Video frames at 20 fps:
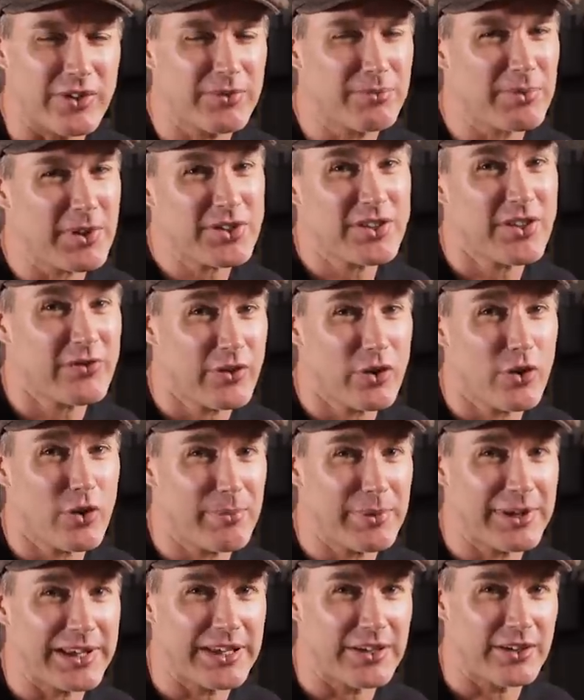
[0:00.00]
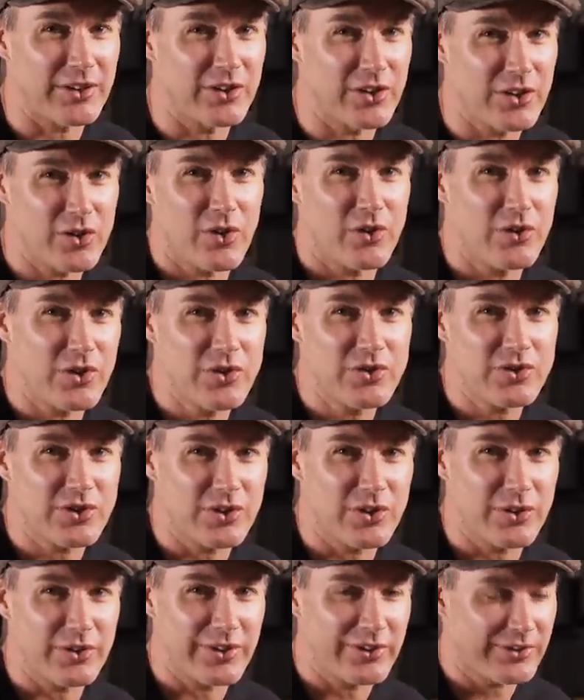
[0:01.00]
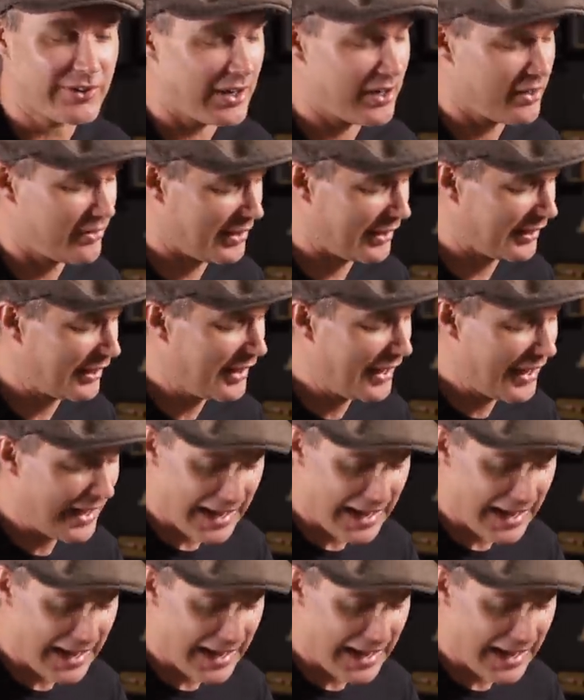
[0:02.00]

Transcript: especially if you're a beginner and you're not used to doing this kind of thing.